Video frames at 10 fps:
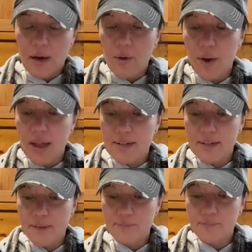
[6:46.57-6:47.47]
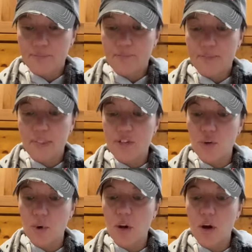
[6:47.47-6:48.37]
All right. It says
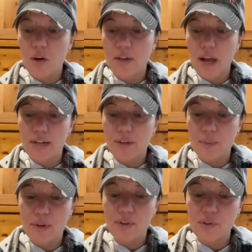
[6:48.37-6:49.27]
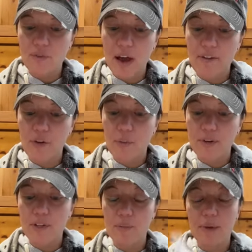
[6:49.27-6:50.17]
you are called not to be a survivor,
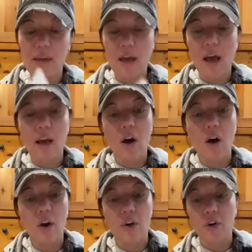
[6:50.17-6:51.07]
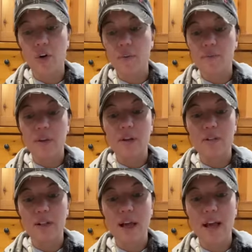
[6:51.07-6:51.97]
but to be a conqueror. And here's
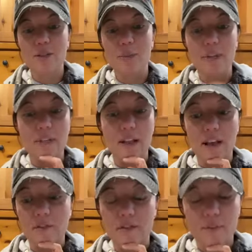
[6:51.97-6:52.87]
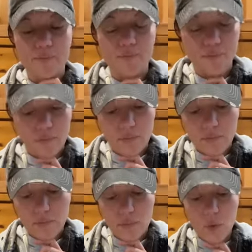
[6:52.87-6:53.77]
the last piece I loved.
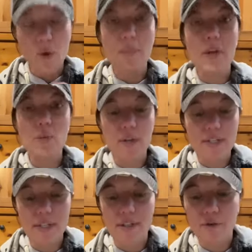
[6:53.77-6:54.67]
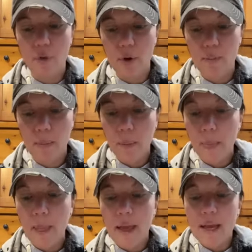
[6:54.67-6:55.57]
We're on page 164.
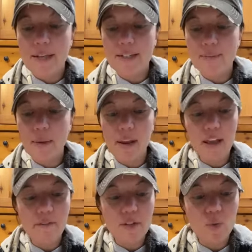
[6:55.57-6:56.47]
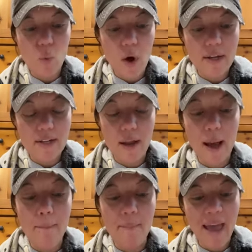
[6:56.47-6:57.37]
He says, many of us want
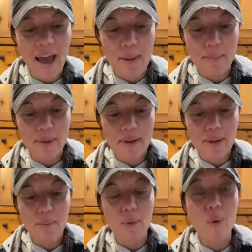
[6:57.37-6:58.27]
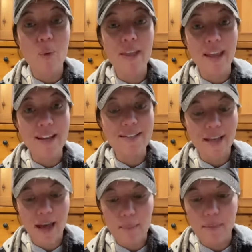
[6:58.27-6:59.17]
a map, but what we get is a
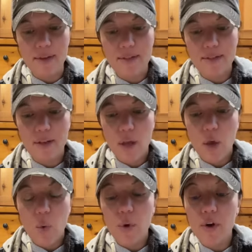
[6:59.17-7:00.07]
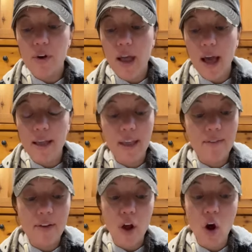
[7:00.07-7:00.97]
compass. We are not
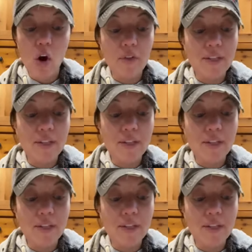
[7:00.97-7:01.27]
given all